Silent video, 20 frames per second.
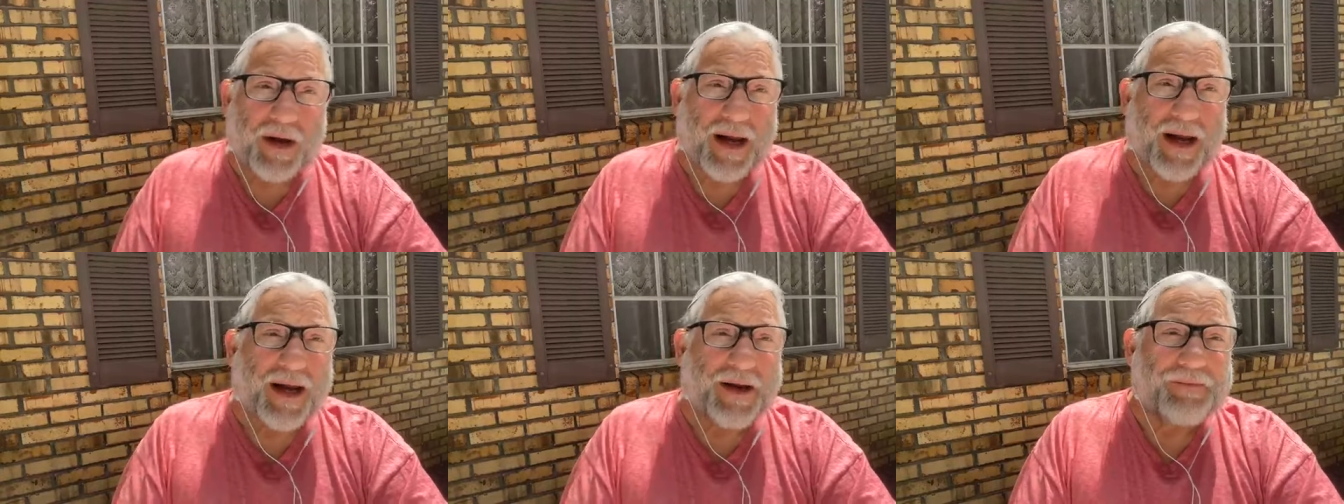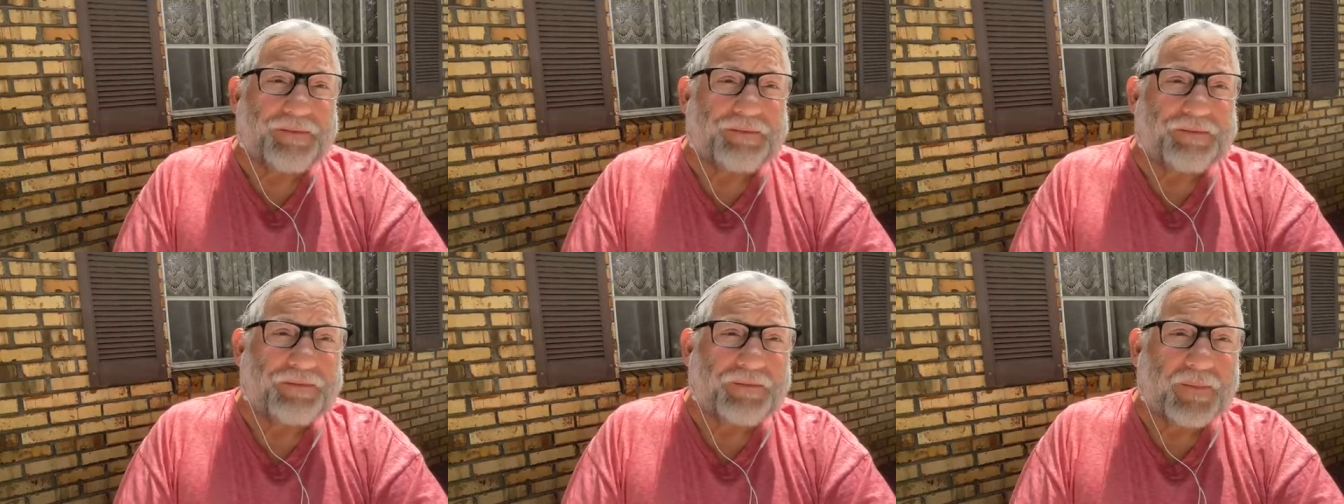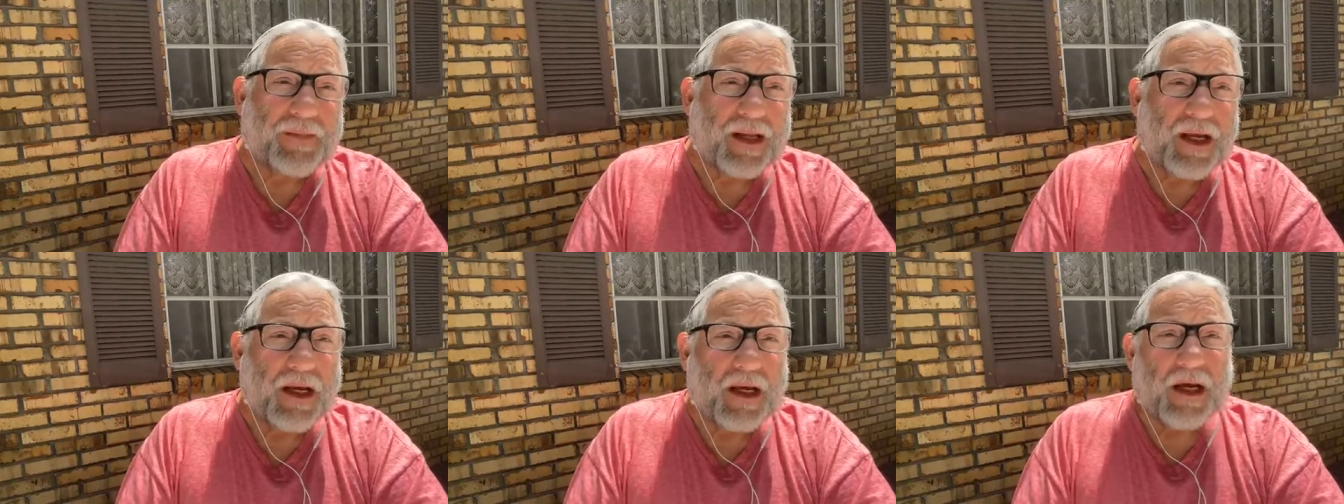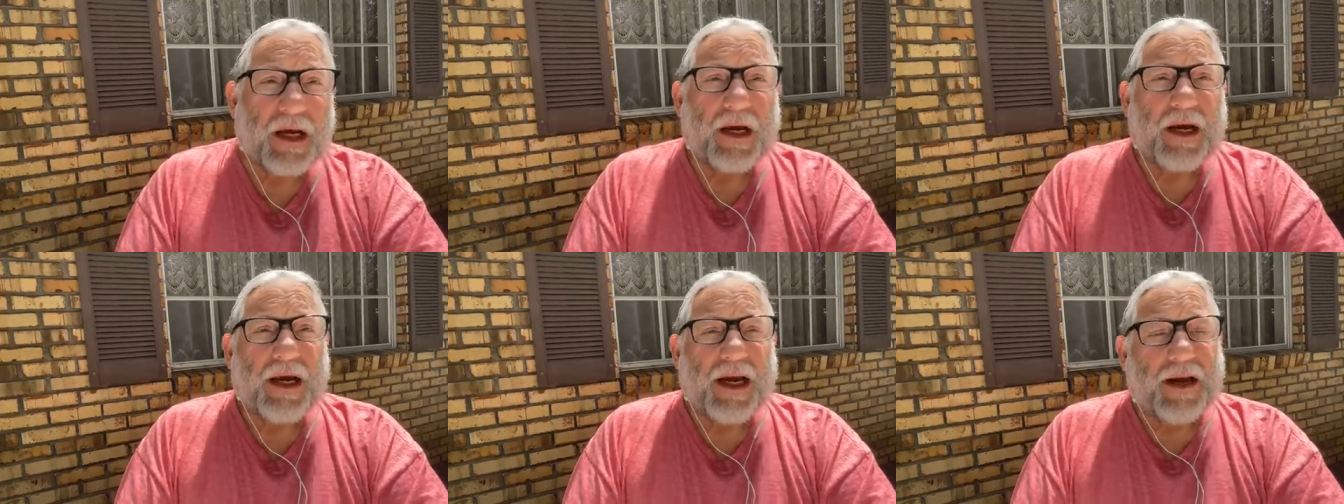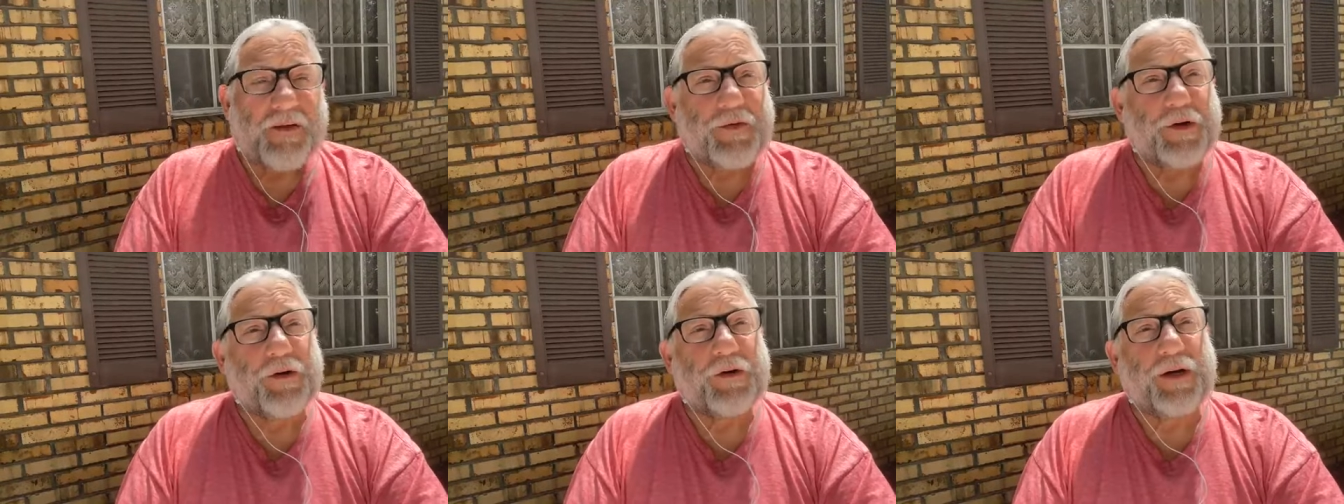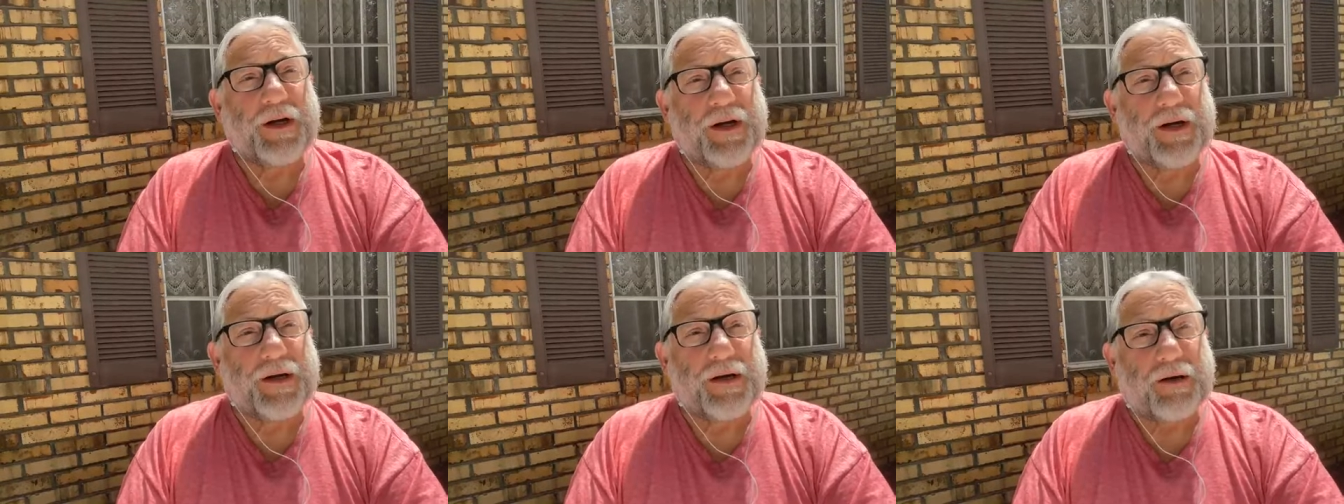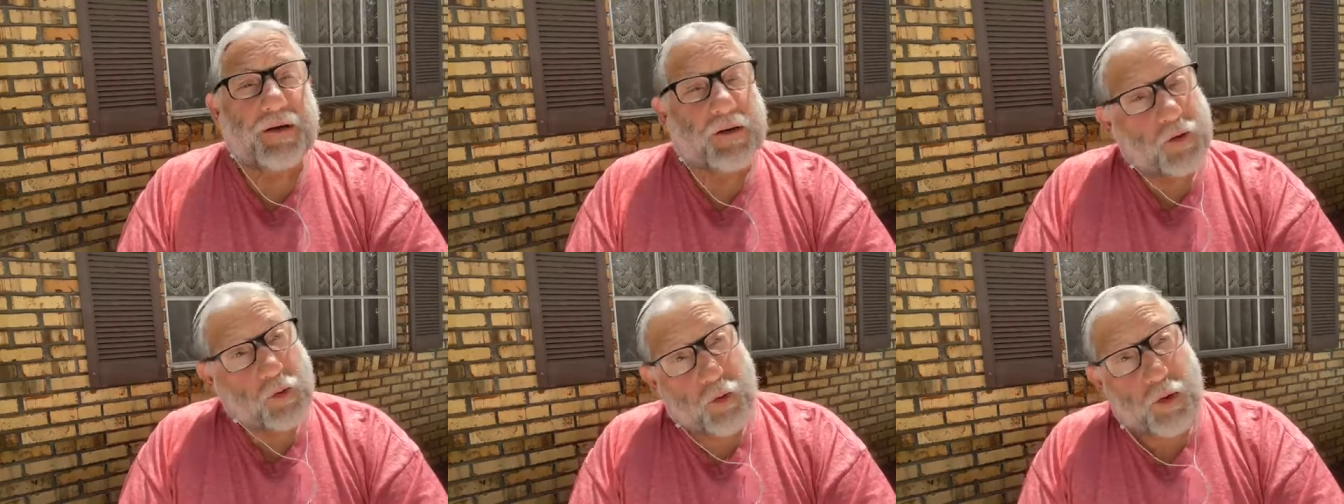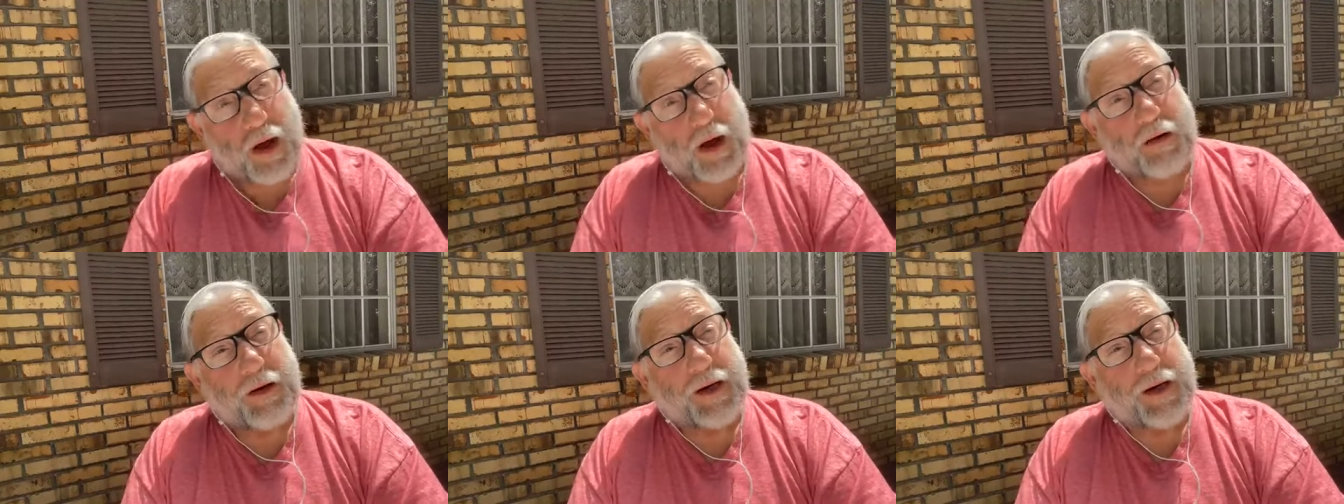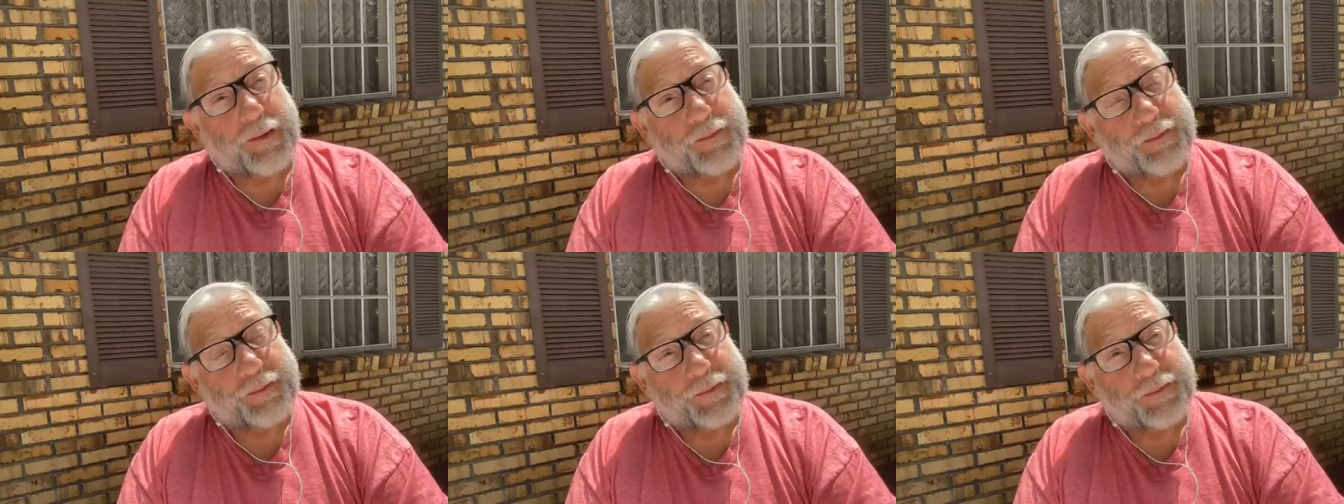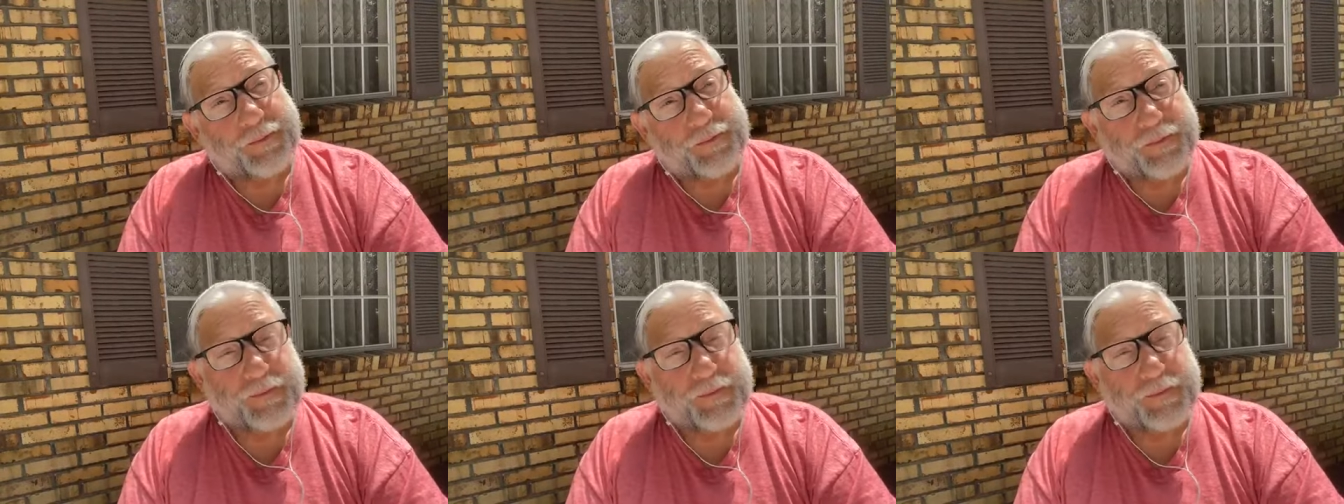okay? If you didn't, welcome.